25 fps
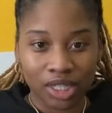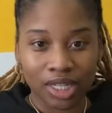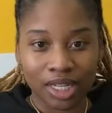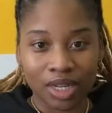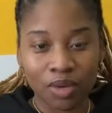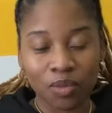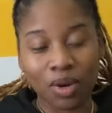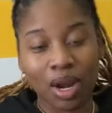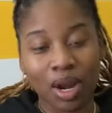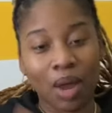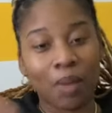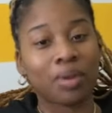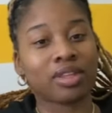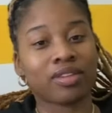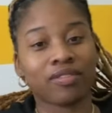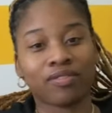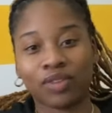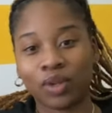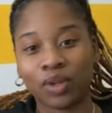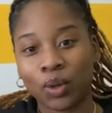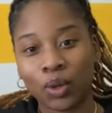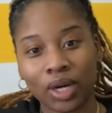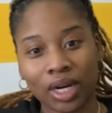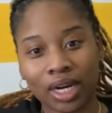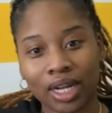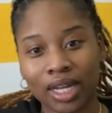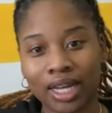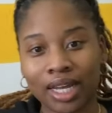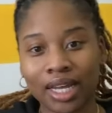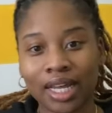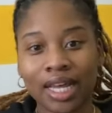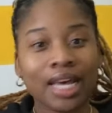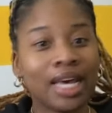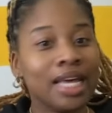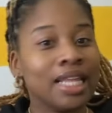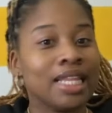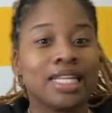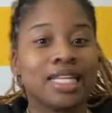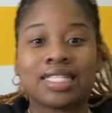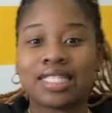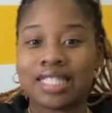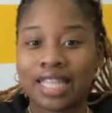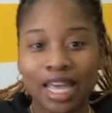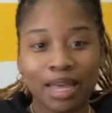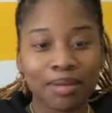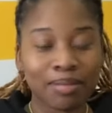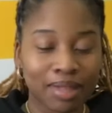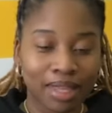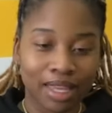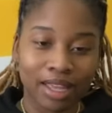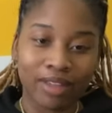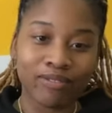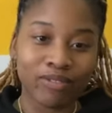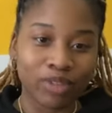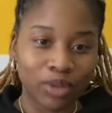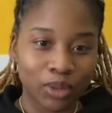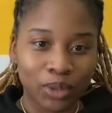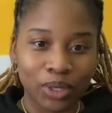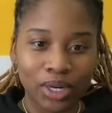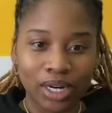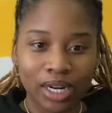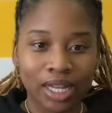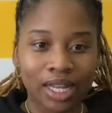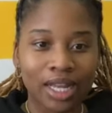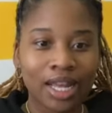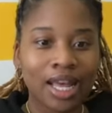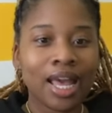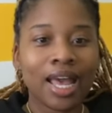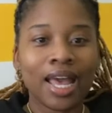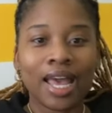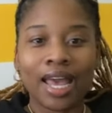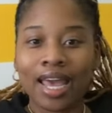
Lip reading: When I went to Florida, the same thing in Florida.